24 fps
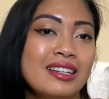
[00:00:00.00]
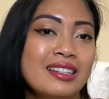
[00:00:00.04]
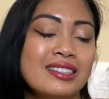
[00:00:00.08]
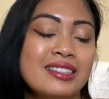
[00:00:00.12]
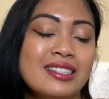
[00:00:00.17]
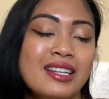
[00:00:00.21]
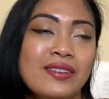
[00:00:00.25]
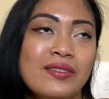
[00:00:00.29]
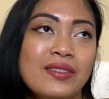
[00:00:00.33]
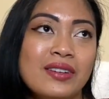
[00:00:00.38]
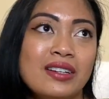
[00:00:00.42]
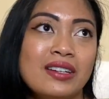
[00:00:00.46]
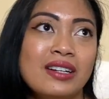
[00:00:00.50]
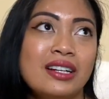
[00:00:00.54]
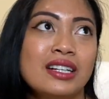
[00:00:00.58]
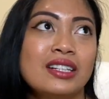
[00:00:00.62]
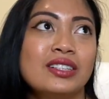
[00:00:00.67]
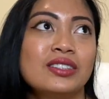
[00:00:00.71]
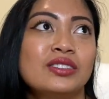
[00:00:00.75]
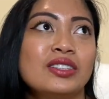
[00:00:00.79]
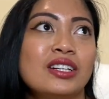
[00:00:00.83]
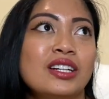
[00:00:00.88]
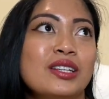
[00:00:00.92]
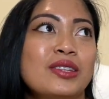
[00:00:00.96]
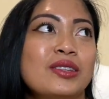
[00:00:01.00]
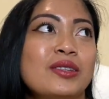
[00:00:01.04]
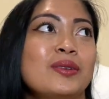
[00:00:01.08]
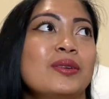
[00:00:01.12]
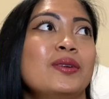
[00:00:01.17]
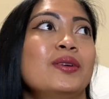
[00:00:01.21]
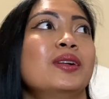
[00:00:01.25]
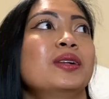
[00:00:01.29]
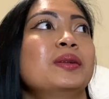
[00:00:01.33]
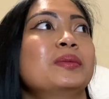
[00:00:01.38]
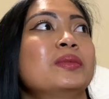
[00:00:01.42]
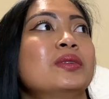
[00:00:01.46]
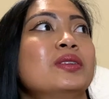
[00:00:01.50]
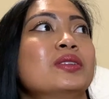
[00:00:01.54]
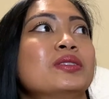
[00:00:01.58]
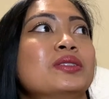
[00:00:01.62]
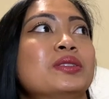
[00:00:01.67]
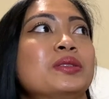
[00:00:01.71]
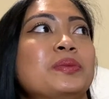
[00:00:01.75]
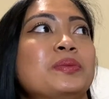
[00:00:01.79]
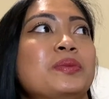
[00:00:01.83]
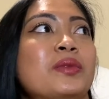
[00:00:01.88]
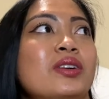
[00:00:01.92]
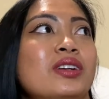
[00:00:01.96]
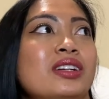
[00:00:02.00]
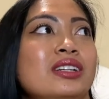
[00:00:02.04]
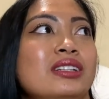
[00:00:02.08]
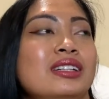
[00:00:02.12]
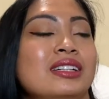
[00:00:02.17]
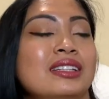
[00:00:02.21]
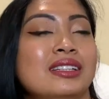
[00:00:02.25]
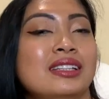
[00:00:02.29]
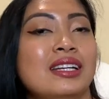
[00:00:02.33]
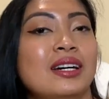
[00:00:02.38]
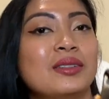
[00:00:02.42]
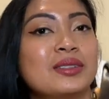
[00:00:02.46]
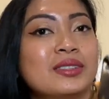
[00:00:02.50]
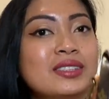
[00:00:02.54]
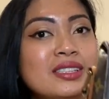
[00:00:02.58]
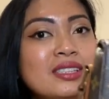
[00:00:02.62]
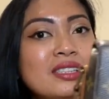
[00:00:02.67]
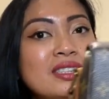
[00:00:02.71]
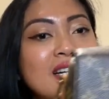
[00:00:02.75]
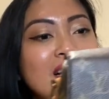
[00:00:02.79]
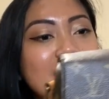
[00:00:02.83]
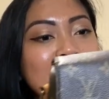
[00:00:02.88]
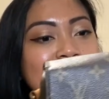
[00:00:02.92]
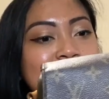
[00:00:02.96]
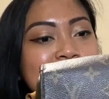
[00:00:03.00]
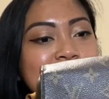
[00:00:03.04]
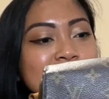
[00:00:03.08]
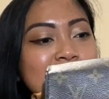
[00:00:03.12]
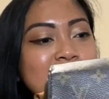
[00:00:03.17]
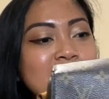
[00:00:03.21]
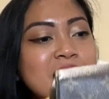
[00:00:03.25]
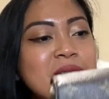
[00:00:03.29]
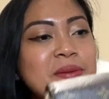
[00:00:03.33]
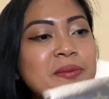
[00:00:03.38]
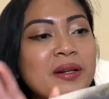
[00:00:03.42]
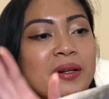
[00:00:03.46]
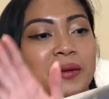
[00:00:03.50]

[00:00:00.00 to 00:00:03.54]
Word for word: $700 to almost more than $1,000,